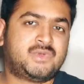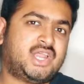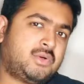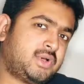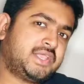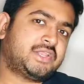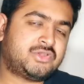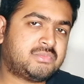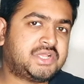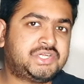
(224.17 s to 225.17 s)
Now I get
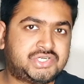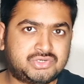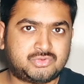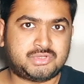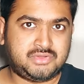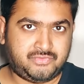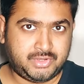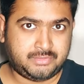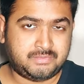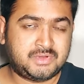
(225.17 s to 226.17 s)
to my issues with the
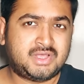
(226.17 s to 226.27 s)
film.